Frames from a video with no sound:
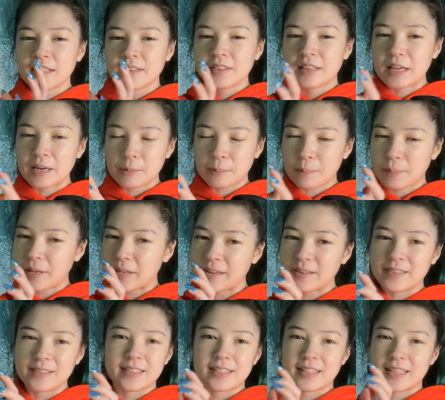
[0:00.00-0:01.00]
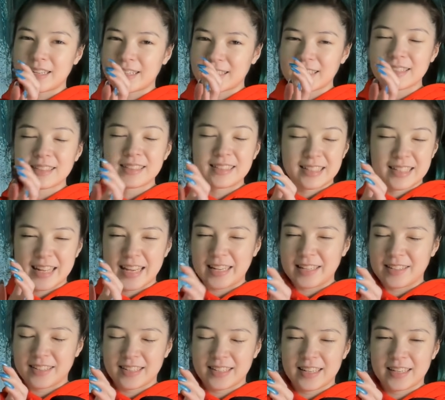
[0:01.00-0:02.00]
their piercing
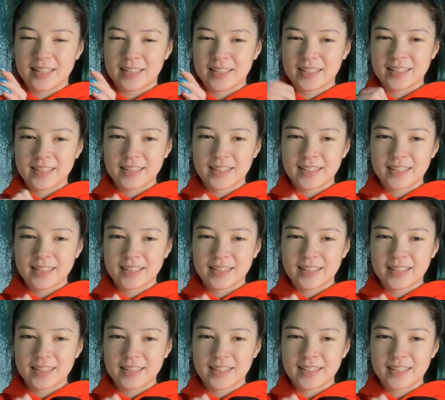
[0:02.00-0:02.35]
stage stare.